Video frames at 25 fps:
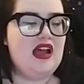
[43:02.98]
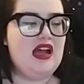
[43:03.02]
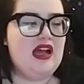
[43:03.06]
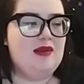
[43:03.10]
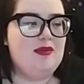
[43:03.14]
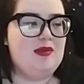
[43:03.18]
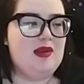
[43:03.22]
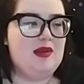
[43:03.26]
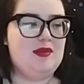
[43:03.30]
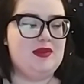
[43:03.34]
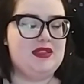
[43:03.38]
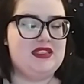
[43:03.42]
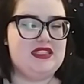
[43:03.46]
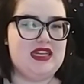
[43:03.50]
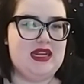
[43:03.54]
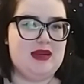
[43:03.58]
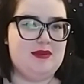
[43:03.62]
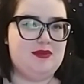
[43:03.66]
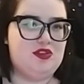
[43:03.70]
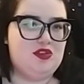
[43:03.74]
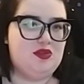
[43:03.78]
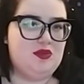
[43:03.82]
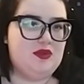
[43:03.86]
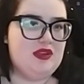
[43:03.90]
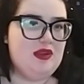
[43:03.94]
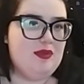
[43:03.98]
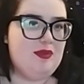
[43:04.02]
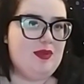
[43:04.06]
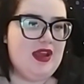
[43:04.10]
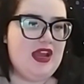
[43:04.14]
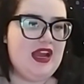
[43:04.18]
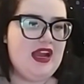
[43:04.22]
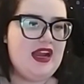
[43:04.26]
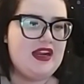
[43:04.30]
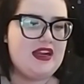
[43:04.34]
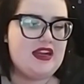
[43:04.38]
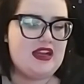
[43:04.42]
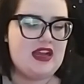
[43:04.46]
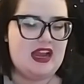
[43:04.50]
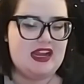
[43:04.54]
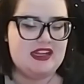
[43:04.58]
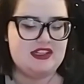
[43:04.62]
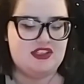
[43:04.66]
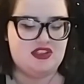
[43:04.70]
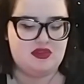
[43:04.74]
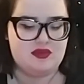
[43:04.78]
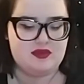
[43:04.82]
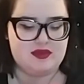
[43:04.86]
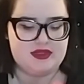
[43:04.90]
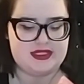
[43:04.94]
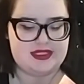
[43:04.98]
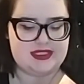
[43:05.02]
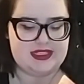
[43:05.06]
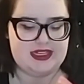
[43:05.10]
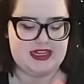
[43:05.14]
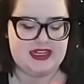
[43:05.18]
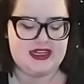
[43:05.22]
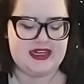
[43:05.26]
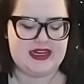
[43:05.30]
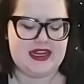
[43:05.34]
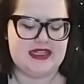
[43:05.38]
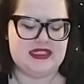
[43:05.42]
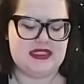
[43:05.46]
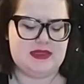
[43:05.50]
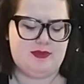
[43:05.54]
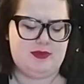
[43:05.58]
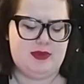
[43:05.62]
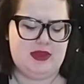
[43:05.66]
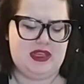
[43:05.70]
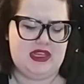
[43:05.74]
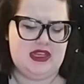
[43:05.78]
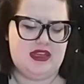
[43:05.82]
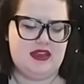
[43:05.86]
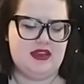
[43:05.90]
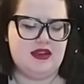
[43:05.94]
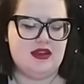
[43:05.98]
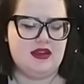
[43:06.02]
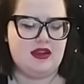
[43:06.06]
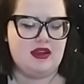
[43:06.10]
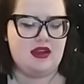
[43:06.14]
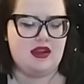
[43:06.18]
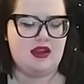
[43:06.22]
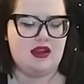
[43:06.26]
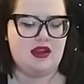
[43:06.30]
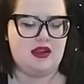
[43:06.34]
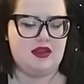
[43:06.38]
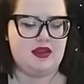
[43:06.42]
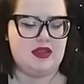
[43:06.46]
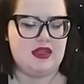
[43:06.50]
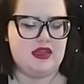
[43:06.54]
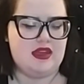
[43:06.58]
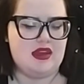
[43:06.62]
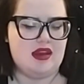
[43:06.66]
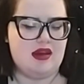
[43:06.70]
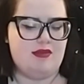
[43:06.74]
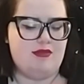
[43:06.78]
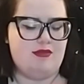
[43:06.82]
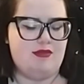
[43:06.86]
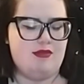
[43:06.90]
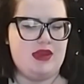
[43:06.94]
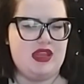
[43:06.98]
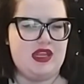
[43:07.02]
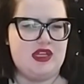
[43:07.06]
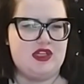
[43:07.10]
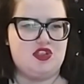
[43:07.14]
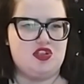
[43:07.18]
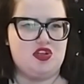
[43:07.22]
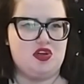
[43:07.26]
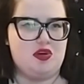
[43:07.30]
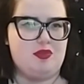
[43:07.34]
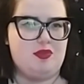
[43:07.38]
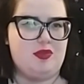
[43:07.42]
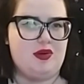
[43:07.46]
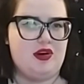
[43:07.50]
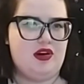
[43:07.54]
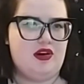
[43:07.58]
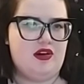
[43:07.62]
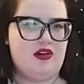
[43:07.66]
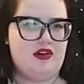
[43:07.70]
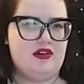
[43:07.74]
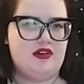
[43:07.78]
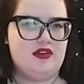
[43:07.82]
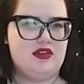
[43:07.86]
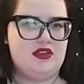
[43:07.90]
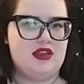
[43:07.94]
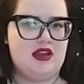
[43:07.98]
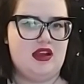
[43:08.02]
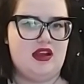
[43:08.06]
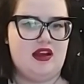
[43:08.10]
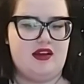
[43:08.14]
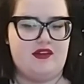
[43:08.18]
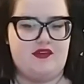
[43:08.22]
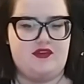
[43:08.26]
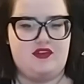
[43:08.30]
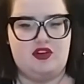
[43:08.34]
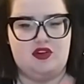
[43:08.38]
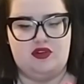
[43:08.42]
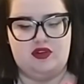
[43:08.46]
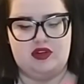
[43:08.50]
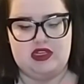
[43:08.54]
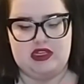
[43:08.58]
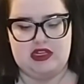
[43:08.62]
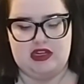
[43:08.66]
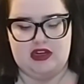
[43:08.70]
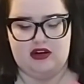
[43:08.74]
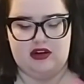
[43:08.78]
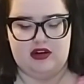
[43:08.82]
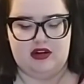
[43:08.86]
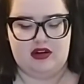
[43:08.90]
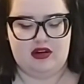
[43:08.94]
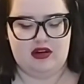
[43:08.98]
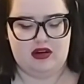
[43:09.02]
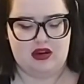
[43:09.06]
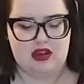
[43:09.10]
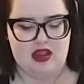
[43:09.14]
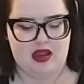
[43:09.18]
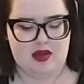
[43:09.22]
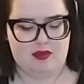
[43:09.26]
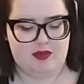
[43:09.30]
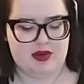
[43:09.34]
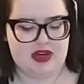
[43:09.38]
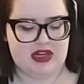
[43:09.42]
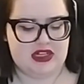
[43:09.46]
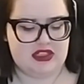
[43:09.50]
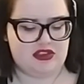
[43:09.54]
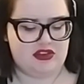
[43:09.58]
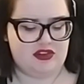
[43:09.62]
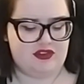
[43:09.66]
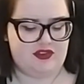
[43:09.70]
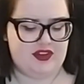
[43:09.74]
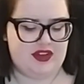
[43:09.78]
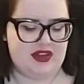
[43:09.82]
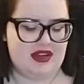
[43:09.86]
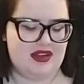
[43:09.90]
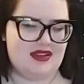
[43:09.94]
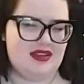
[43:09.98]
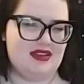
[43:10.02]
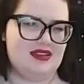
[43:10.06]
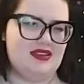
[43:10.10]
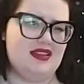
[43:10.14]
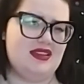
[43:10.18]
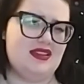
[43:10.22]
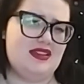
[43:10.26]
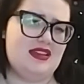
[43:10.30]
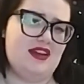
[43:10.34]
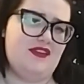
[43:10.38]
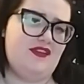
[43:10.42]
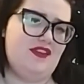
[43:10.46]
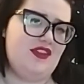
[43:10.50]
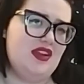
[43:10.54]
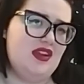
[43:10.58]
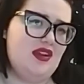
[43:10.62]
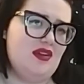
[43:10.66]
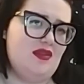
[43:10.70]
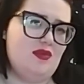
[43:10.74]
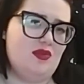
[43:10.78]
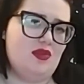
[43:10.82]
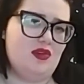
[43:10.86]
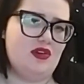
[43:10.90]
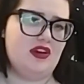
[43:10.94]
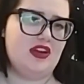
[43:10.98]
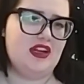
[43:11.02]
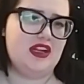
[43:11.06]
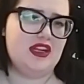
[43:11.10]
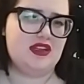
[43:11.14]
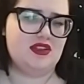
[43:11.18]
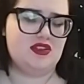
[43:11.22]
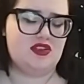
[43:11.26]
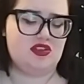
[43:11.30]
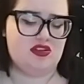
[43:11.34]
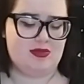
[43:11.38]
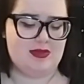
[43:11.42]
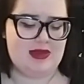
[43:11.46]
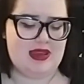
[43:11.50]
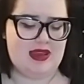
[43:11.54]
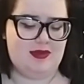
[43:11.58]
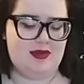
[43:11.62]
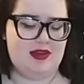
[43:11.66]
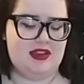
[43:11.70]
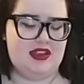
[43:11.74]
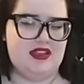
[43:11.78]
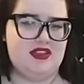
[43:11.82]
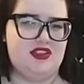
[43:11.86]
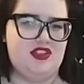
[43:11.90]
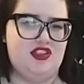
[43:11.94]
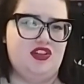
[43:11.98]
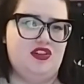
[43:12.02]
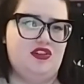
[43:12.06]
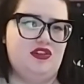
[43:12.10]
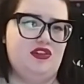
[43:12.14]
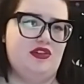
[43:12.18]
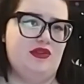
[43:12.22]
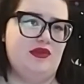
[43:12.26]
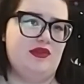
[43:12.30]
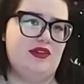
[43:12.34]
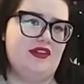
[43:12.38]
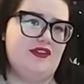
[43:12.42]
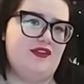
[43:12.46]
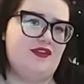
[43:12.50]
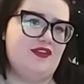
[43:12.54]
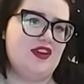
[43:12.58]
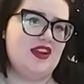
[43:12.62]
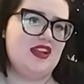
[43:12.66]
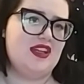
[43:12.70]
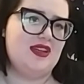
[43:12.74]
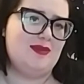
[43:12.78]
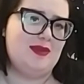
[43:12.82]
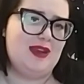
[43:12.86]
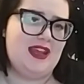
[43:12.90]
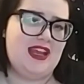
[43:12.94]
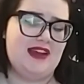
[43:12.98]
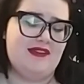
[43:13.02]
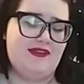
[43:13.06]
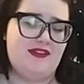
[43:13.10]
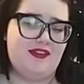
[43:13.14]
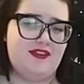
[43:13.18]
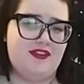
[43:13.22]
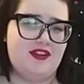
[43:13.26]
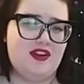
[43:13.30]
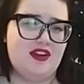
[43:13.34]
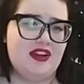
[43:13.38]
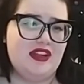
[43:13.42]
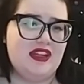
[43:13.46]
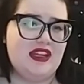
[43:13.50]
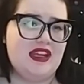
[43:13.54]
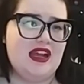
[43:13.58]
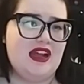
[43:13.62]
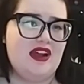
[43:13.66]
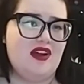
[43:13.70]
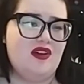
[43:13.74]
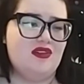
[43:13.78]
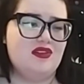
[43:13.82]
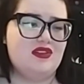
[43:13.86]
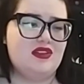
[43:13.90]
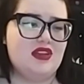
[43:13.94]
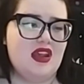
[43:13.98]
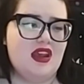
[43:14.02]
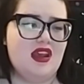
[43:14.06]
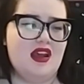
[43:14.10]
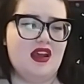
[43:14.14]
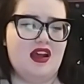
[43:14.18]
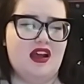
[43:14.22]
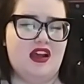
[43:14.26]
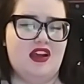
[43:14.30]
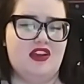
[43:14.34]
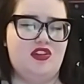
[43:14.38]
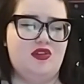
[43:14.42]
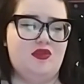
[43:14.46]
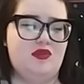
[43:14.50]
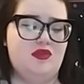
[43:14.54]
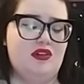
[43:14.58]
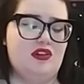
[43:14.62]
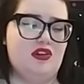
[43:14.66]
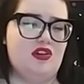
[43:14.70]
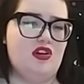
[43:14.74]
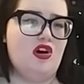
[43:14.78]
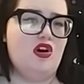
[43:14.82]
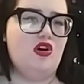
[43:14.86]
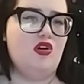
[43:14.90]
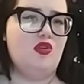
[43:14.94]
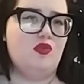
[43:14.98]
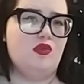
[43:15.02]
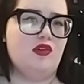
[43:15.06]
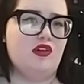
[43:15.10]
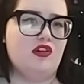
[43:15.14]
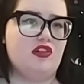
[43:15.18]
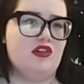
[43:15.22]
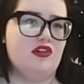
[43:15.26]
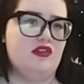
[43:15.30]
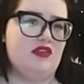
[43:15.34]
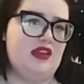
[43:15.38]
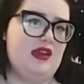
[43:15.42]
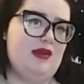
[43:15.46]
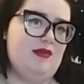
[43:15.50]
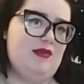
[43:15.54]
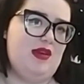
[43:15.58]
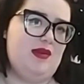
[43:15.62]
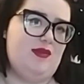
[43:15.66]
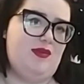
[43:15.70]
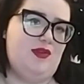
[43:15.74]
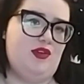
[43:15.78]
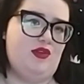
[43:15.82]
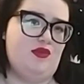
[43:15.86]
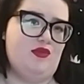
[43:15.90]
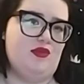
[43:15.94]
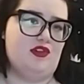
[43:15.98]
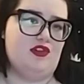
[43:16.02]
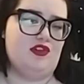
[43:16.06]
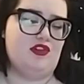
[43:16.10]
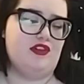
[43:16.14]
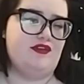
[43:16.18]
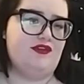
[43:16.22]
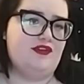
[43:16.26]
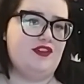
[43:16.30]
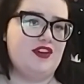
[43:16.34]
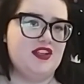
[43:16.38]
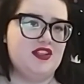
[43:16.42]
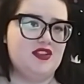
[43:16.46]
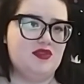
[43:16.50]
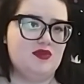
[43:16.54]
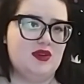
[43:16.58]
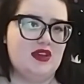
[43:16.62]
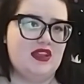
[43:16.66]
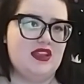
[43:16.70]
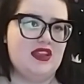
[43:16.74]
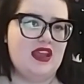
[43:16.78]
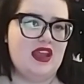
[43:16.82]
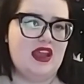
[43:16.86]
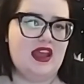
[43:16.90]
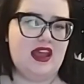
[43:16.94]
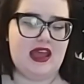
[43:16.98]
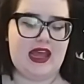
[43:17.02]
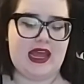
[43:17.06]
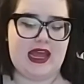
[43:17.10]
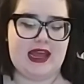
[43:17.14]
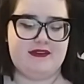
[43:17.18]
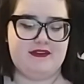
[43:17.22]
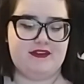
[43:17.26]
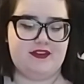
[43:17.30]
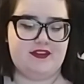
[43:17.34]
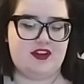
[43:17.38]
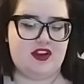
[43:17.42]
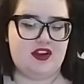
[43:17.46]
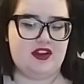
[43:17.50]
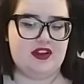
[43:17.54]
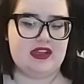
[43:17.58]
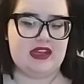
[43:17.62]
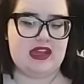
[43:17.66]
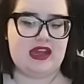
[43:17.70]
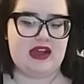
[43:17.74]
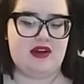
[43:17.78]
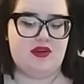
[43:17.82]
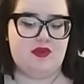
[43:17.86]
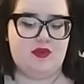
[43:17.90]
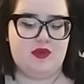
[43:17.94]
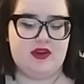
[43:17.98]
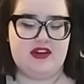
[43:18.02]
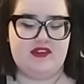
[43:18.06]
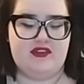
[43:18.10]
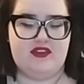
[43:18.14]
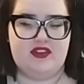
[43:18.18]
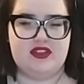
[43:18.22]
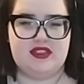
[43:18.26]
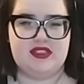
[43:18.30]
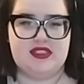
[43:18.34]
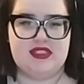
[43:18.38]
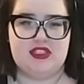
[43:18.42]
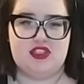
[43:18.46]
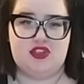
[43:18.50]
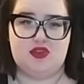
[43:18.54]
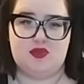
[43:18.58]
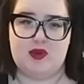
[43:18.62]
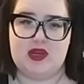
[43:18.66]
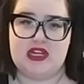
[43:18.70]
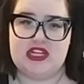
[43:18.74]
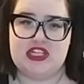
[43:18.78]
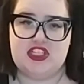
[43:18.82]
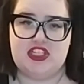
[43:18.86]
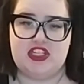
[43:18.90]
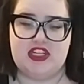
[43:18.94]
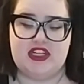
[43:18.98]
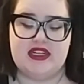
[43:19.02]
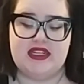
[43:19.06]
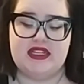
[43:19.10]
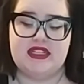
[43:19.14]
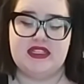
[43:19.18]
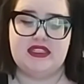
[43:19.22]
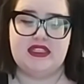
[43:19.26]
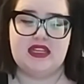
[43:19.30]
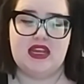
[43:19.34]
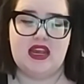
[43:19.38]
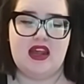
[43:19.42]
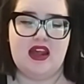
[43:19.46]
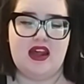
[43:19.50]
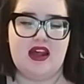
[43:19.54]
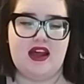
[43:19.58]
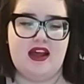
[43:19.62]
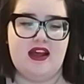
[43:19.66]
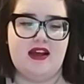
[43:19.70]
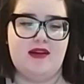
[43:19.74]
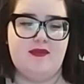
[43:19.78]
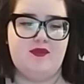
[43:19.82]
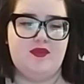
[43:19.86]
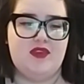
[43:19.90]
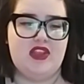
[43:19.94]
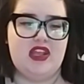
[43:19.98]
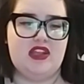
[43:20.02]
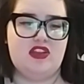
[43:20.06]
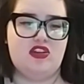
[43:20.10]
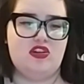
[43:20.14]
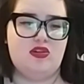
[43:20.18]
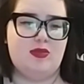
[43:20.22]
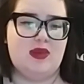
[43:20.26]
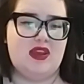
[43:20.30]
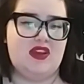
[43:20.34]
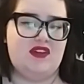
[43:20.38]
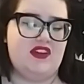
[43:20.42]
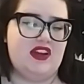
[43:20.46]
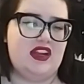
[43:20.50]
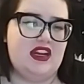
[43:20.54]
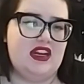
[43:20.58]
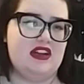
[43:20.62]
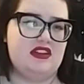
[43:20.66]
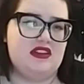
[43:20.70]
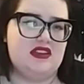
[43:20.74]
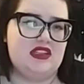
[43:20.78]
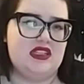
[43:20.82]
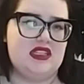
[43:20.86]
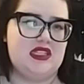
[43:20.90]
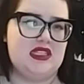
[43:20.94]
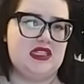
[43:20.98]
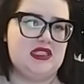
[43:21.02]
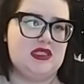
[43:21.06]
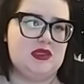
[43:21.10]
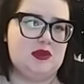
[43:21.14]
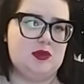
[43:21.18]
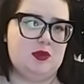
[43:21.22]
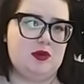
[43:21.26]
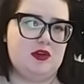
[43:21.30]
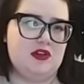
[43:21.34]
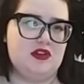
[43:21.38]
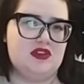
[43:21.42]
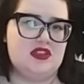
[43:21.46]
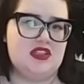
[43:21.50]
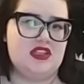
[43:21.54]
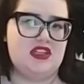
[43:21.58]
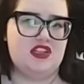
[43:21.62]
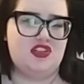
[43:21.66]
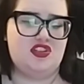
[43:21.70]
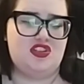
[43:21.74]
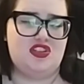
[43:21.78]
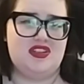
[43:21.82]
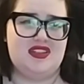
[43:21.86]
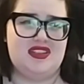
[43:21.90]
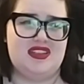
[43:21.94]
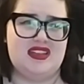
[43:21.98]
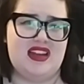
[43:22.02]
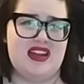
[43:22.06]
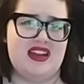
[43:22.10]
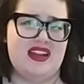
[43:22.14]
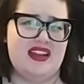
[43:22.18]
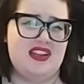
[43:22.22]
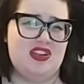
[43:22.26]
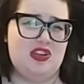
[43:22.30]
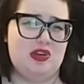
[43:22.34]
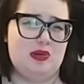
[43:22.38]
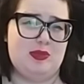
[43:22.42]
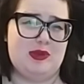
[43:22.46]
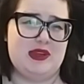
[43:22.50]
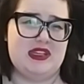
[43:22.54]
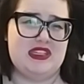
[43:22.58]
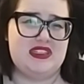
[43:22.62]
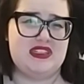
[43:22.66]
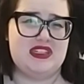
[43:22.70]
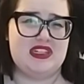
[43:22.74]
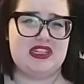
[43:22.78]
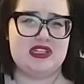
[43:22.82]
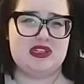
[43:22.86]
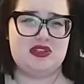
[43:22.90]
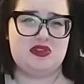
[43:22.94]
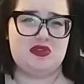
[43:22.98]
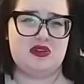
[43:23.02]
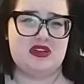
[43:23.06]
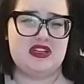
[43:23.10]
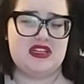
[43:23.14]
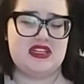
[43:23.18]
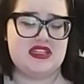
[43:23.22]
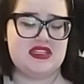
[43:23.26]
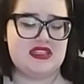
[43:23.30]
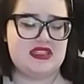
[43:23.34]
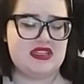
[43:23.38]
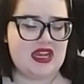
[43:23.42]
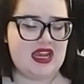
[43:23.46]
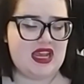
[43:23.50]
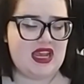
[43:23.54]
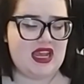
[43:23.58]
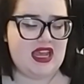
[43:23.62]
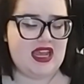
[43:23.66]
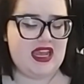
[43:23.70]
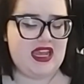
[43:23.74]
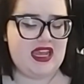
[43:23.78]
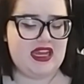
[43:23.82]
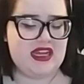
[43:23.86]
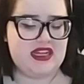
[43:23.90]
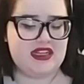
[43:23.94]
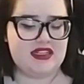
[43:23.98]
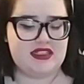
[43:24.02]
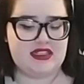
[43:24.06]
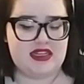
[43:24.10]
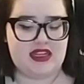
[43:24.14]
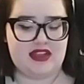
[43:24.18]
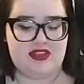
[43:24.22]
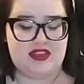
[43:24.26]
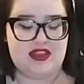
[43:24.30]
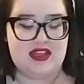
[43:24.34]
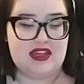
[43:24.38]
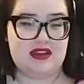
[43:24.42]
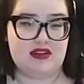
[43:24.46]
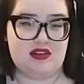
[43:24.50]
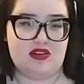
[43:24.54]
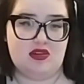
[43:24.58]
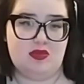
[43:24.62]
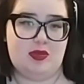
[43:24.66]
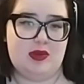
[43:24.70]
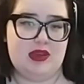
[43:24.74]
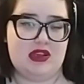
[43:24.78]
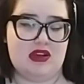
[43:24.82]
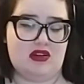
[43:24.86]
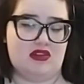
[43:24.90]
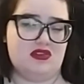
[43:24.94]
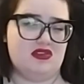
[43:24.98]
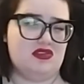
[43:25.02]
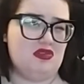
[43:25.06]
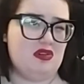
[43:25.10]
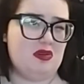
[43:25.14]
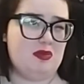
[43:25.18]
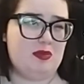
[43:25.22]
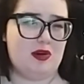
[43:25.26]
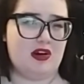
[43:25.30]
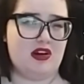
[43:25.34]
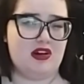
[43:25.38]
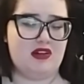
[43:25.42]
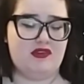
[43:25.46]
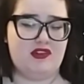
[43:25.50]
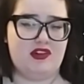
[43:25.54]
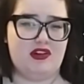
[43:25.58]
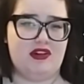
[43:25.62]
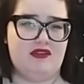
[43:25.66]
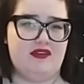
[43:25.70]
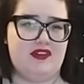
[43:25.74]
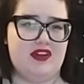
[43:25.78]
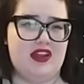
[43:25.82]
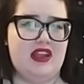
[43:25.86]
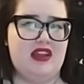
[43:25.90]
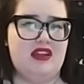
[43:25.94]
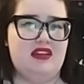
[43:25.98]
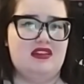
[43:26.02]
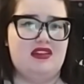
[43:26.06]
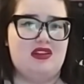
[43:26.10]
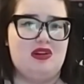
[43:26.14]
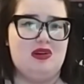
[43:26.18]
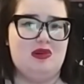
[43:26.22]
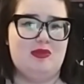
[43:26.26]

maybe stabs you in the back. I don't see it as being like a major part of your year, but I do feel like this is definitely a warning. So maybe this year you and a friend may have a falling out, you and a coworker that maybe you were good friends with have a falling out, whatever the situation is, and you may find out that this person is just not in your best interest, and that could be also a part of your event.